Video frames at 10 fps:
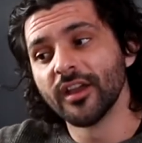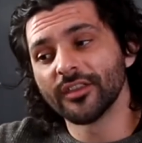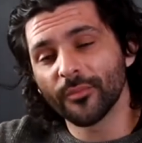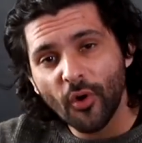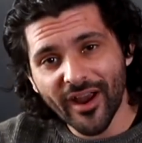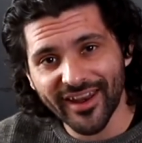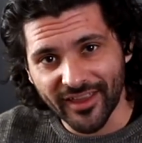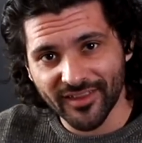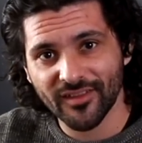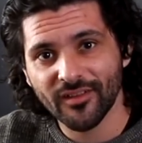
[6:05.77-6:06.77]
The point
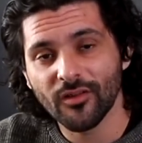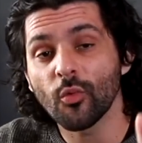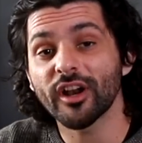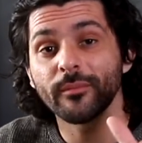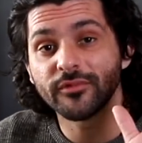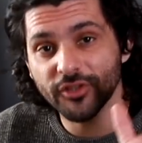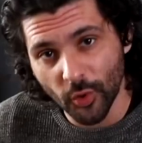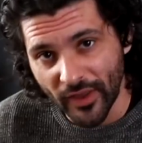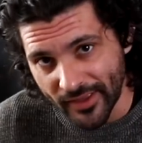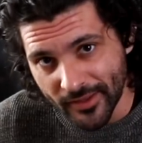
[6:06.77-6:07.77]
is, what I'm
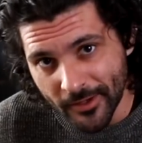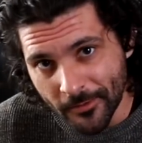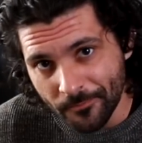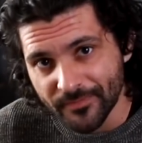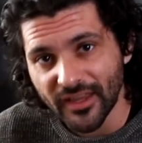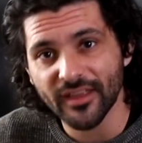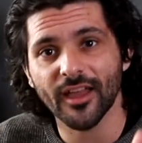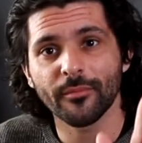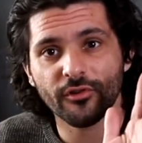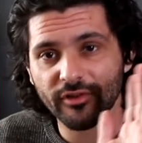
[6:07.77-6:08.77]
doing is
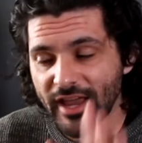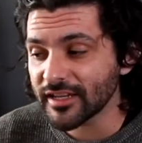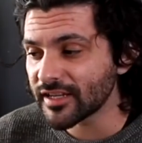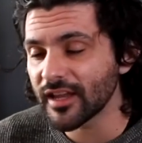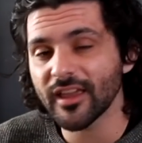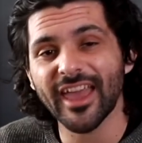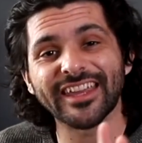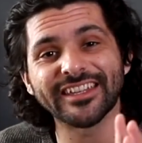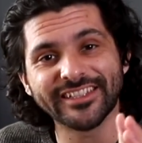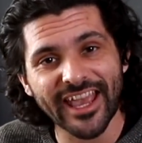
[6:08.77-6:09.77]
I'm creating
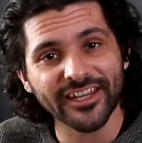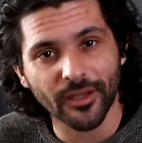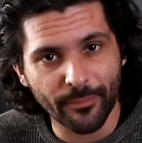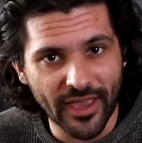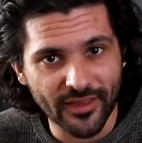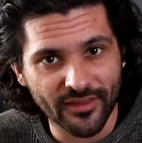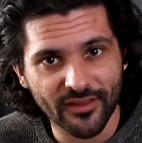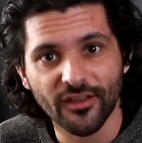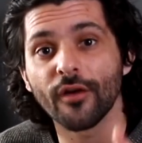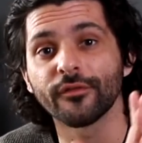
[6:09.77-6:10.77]
a database
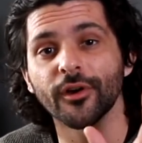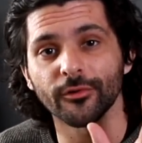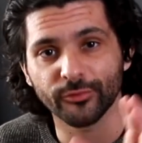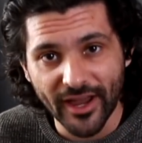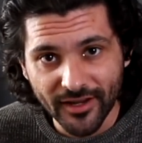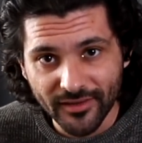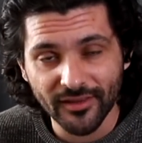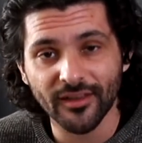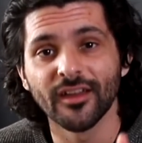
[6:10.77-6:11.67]
of correct,